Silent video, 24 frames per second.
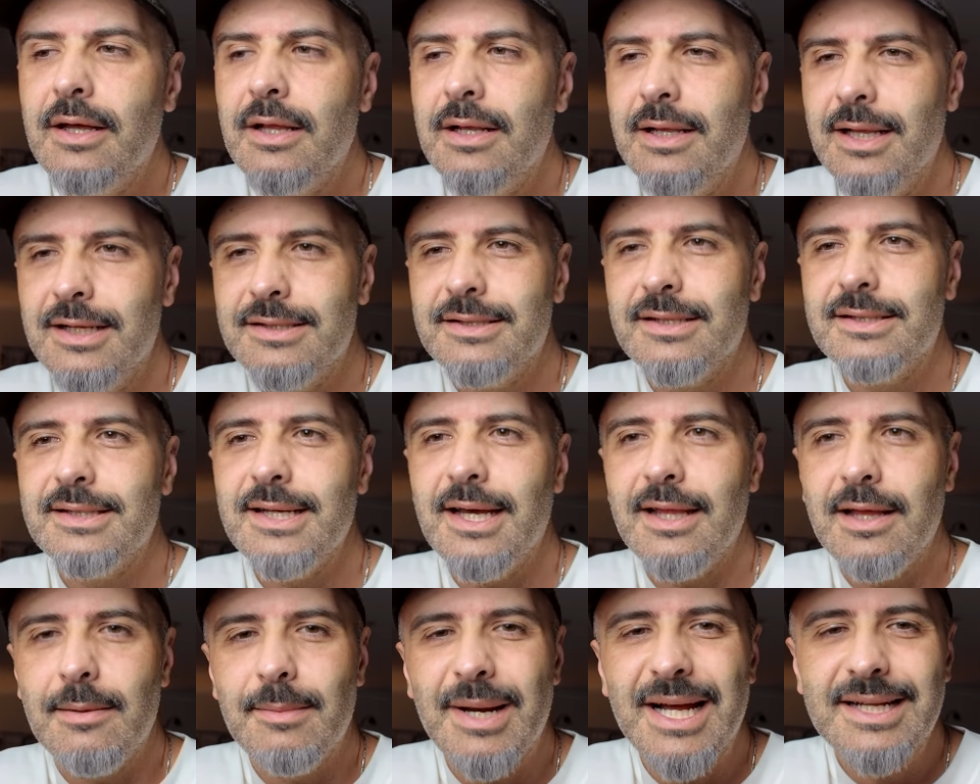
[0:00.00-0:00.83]
Let's just say
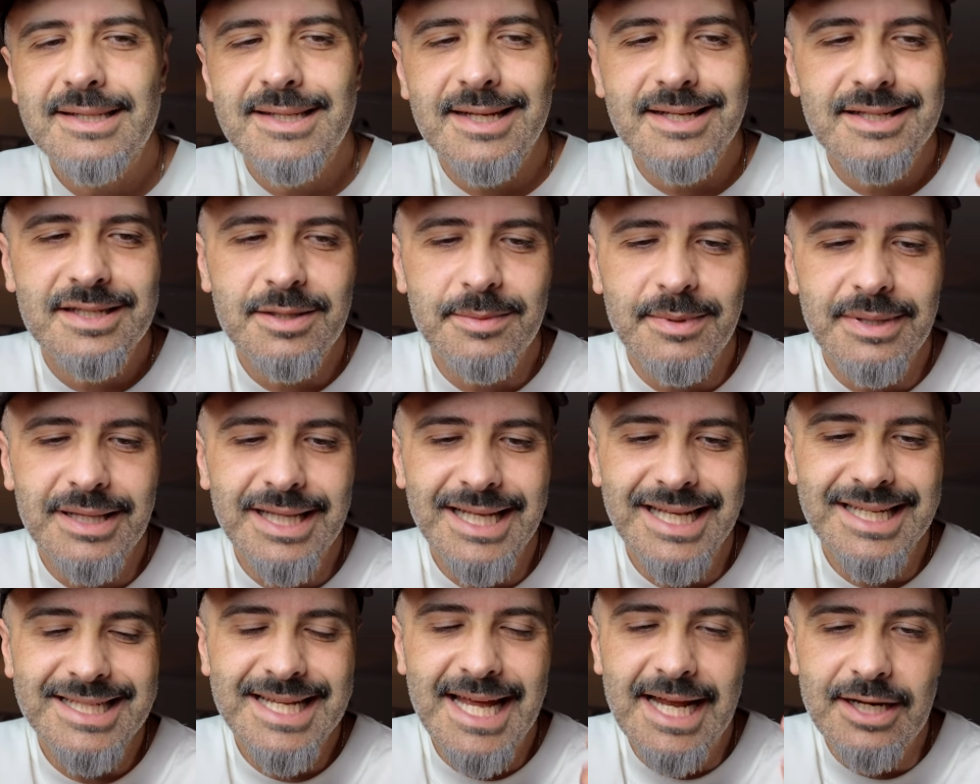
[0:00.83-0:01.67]
that my
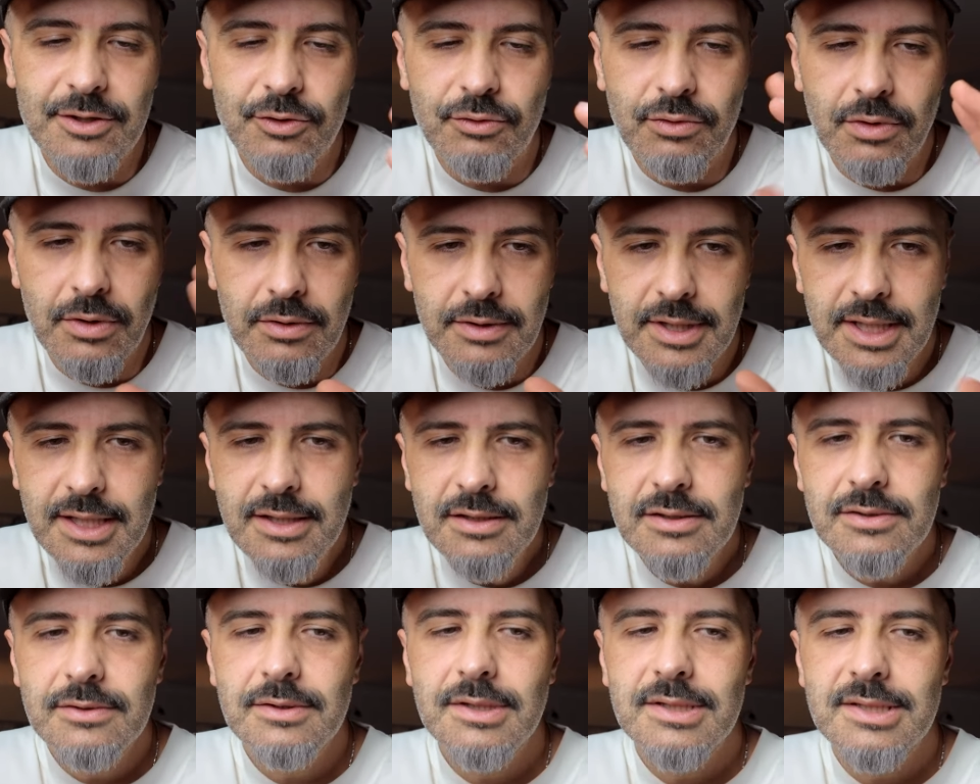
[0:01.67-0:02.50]
sensibilities had grown
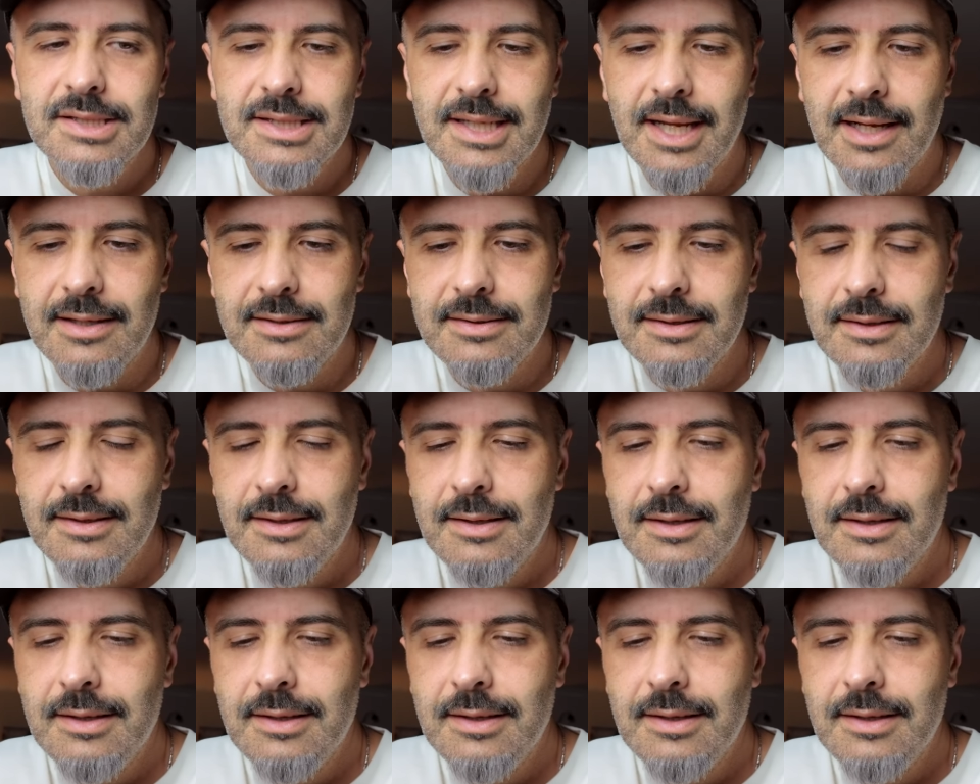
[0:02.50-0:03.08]
into the scent,